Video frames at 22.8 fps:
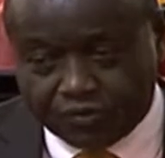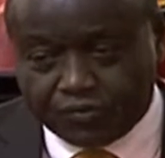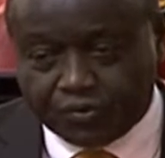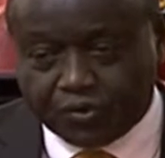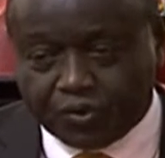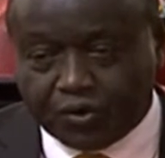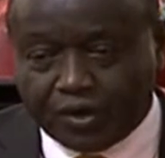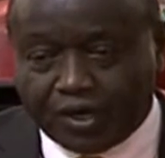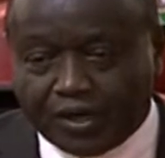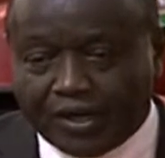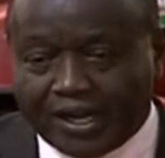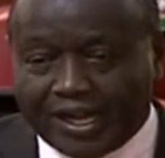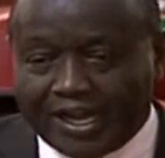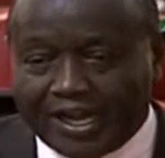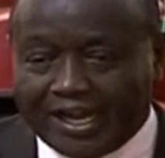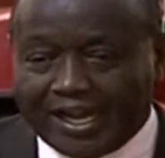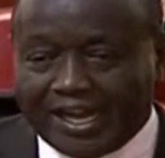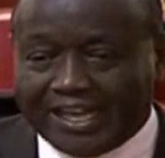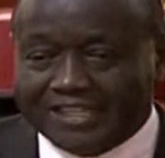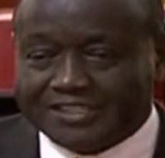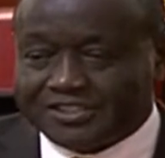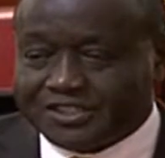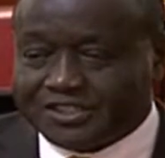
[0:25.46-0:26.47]
for
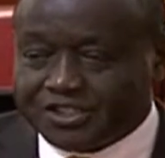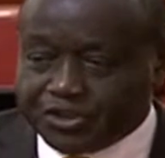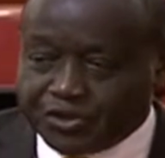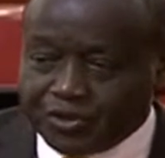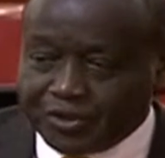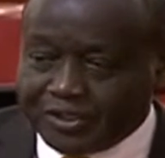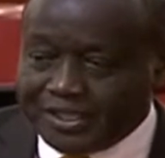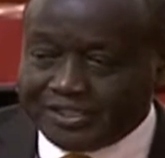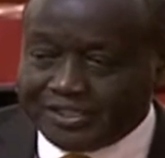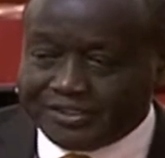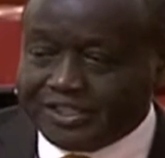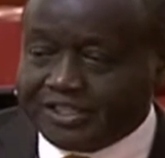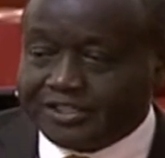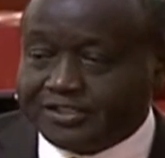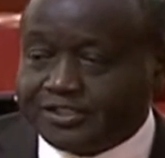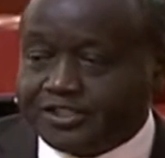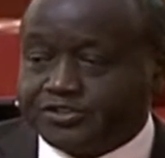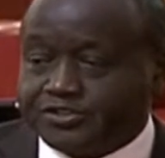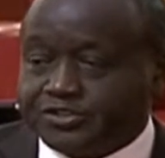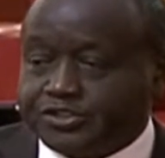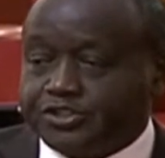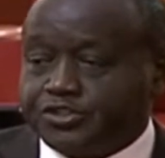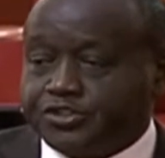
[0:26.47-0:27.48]
articulating
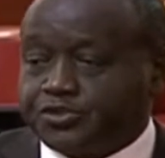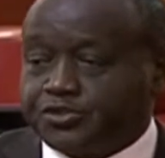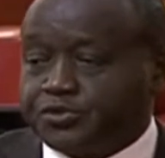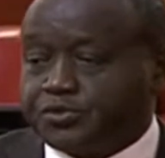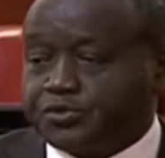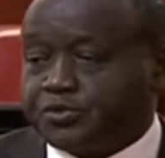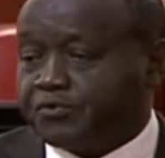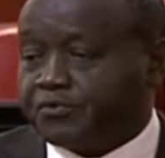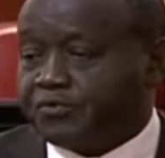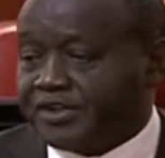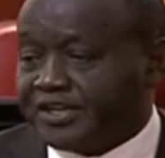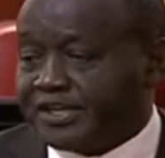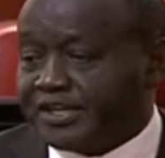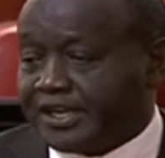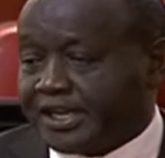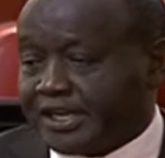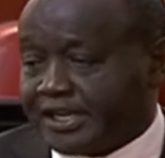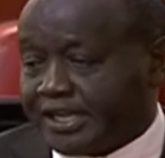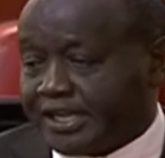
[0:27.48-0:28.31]
this issue very